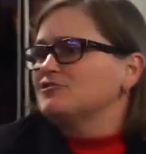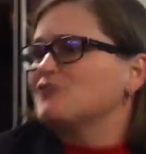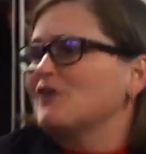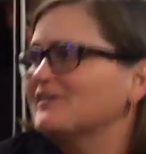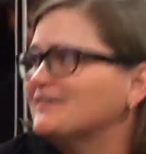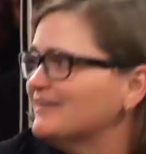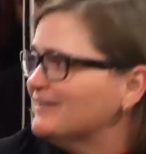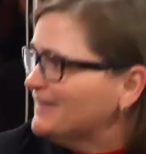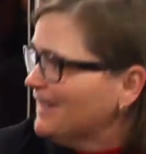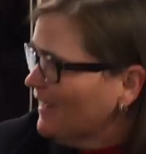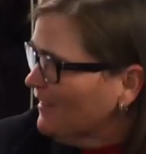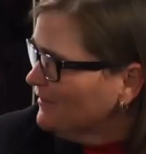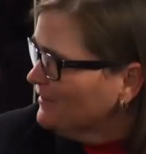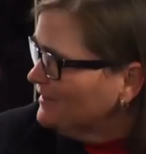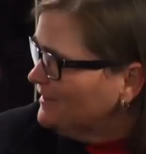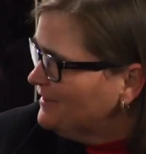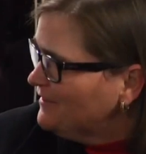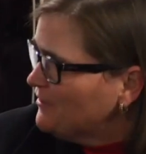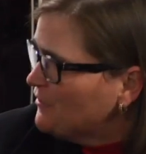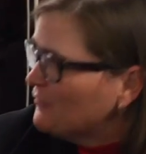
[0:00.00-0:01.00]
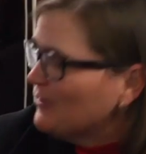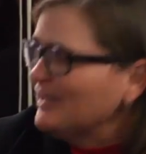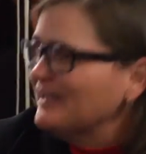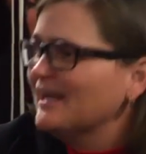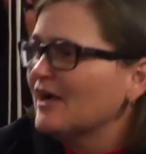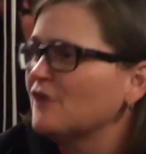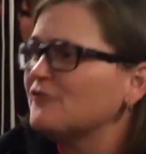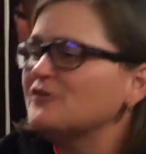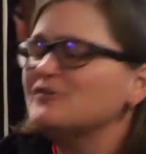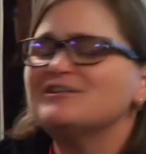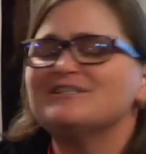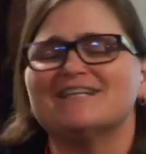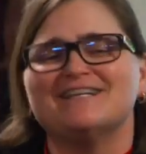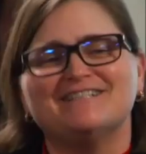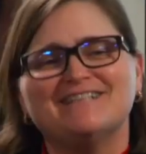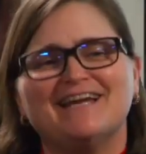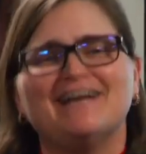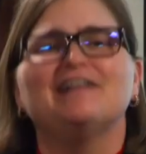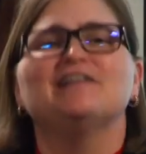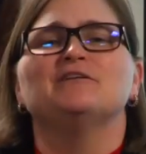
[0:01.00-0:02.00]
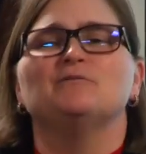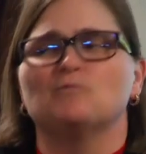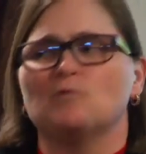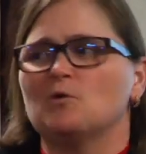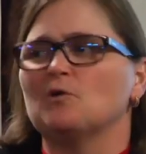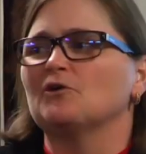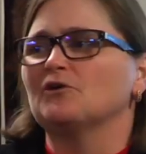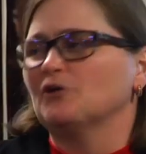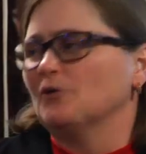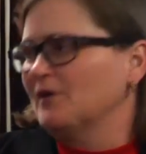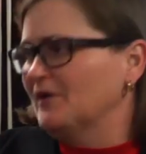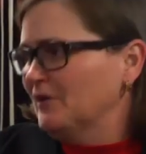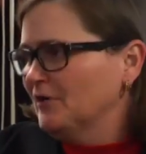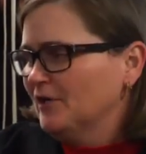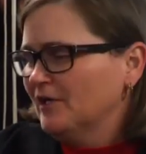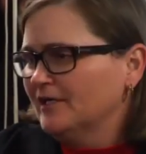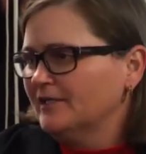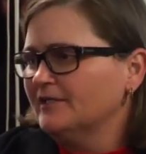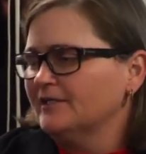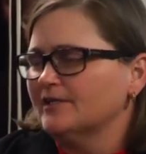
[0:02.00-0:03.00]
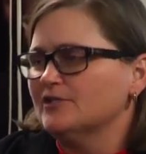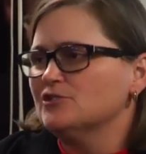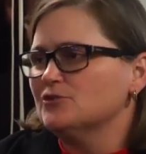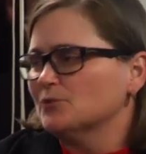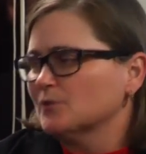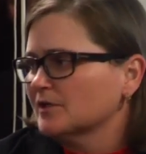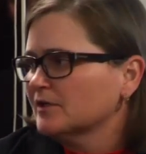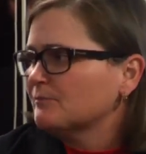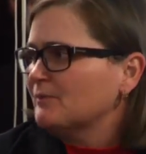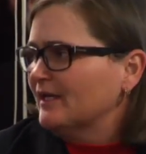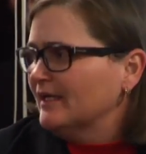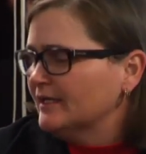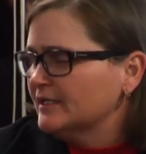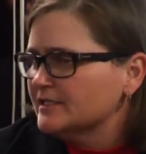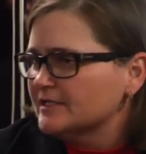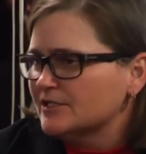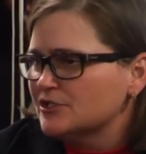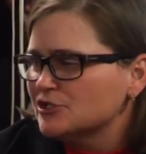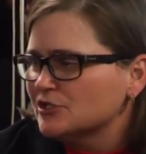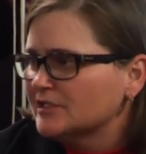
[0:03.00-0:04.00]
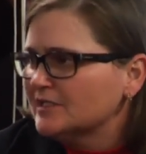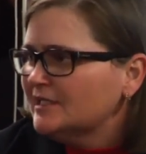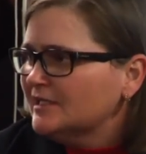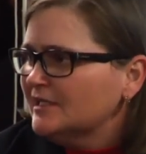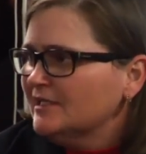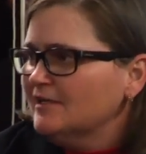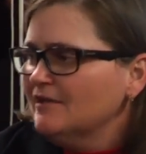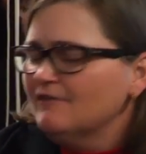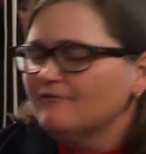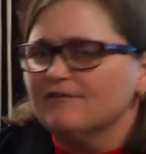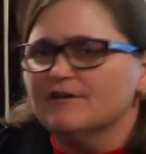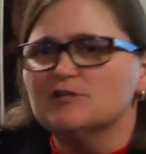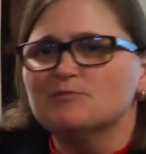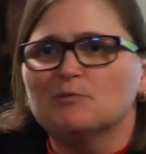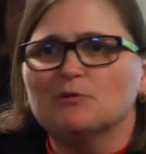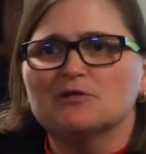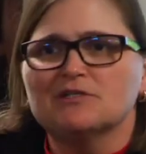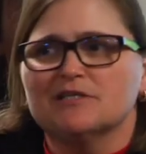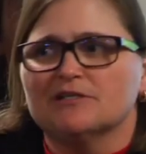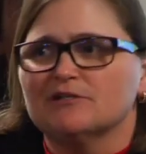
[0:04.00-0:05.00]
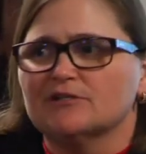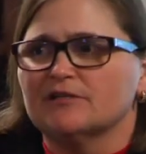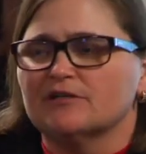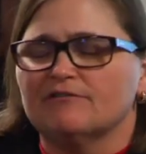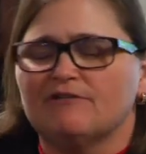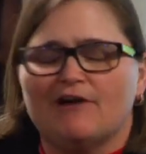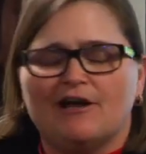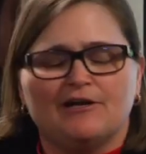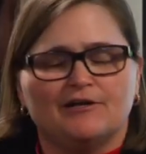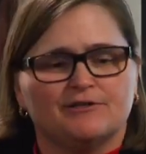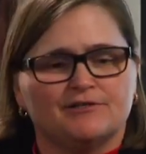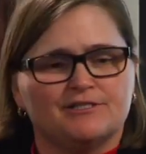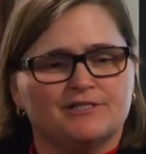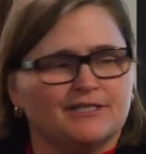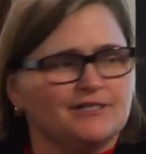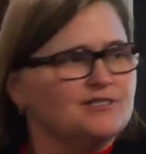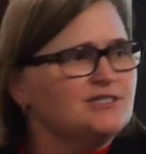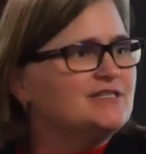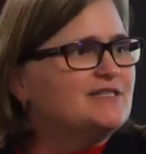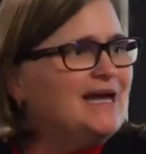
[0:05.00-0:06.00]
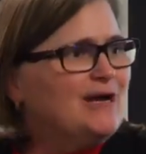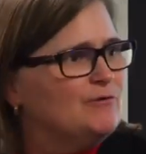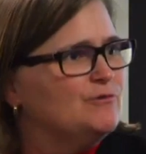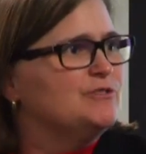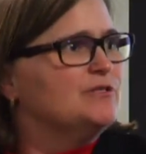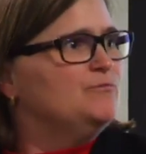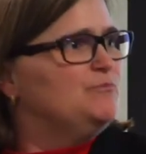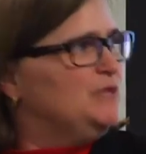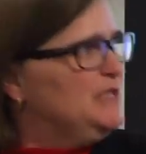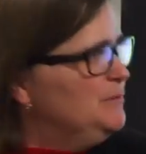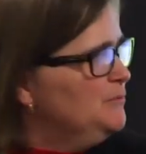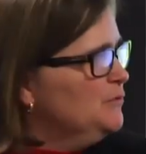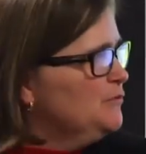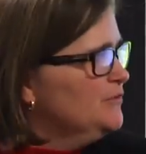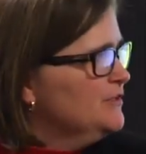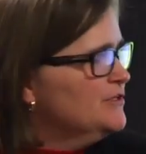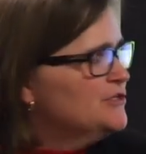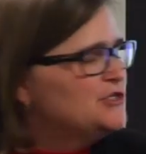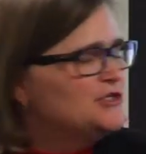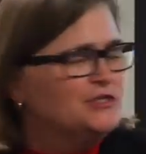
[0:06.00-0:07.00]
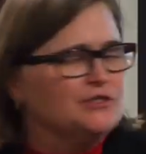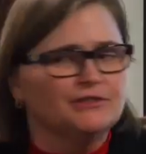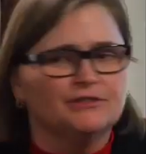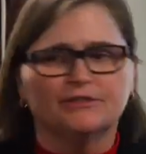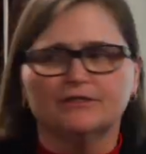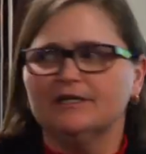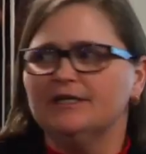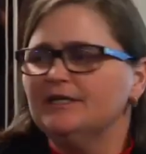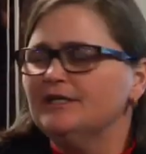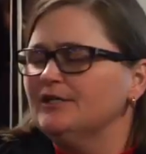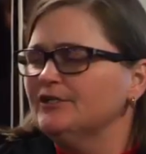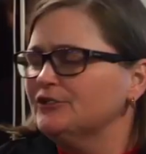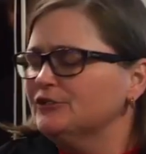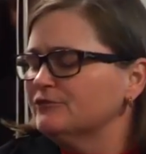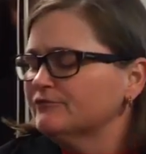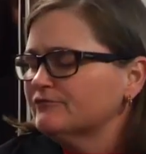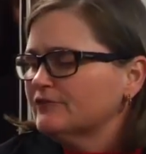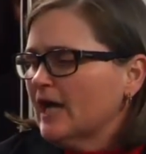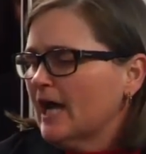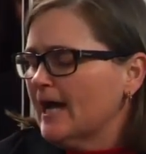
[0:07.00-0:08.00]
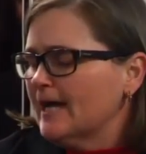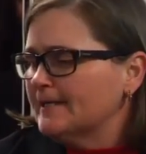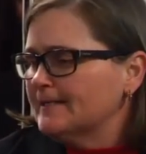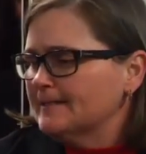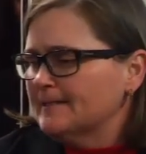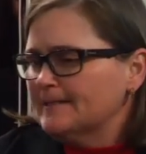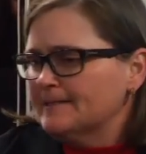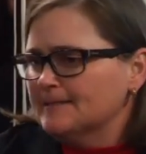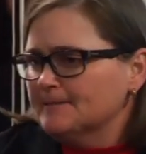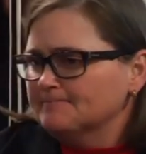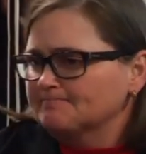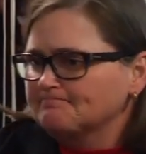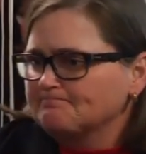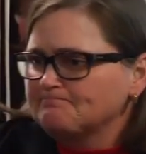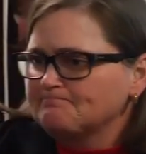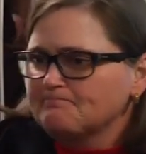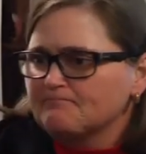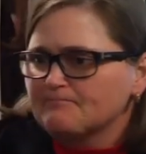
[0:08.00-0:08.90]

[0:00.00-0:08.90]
attracting talent. Yeah. Right oh, now, yeah. there is a talent war going on, in case you weren't paying attention. Yeah. Facebook said they're going to hire 6,000 people this year. You've got um,